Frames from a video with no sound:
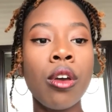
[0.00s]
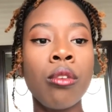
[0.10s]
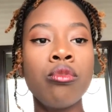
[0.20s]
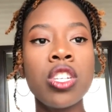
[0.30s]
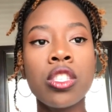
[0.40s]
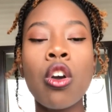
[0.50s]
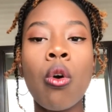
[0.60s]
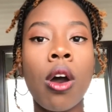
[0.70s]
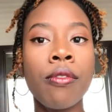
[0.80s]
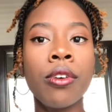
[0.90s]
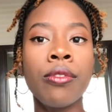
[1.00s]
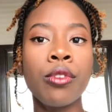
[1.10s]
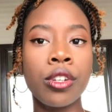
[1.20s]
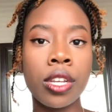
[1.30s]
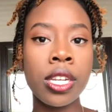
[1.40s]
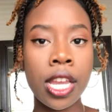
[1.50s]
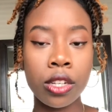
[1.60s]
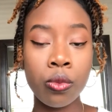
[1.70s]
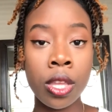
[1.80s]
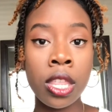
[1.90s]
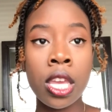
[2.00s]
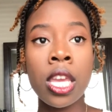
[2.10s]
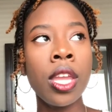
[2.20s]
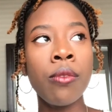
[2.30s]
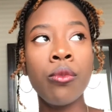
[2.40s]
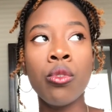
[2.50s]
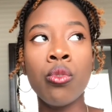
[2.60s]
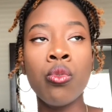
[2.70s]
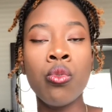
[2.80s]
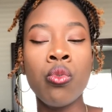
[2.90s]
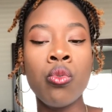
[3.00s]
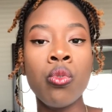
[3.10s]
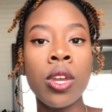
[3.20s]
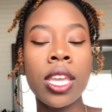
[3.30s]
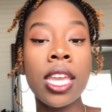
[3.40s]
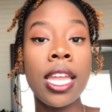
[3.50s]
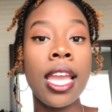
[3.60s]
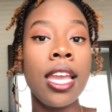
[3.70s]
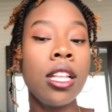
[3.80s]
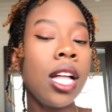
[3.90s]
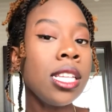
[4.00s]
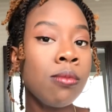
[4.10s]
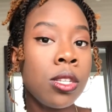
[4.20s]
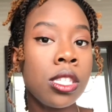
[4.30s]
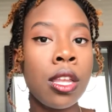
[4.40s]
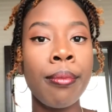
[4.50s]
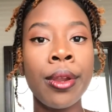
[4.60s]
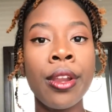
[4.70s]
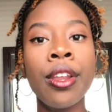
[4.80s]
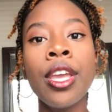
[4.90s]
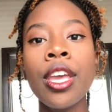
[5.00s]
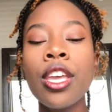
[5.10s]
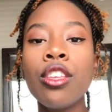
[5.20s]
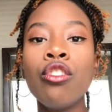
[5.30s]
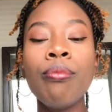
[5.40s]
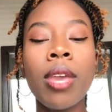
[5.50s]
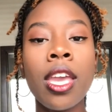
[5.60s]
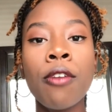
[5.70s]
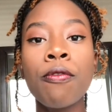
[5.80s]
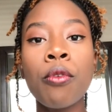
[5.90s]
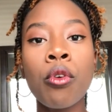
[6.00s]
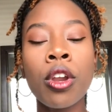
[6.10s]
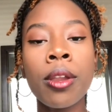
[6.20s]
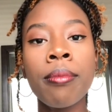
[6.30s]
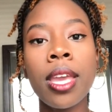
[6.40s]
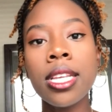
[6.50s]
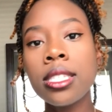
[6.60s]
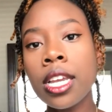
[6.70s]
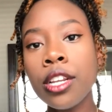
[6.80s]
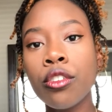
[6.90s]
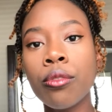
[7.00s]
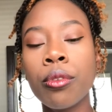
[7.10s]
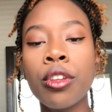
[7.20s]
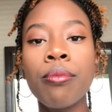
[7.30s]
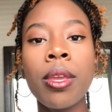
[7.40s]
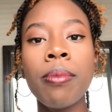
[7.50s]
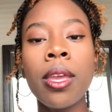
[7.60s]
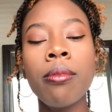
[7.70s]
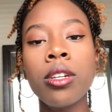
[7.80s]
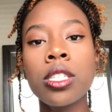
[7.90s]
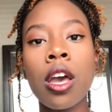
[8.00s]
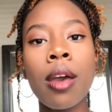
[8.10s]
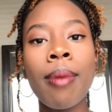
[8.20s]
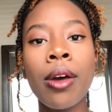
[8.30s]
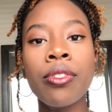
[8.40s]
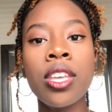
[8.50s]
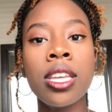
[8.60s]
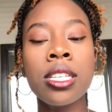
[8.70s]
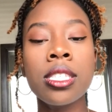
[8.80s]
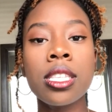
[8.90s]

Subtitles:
just go off of or connect with. If you get a classmate's number, you may form a study group, or you may be able to talk about things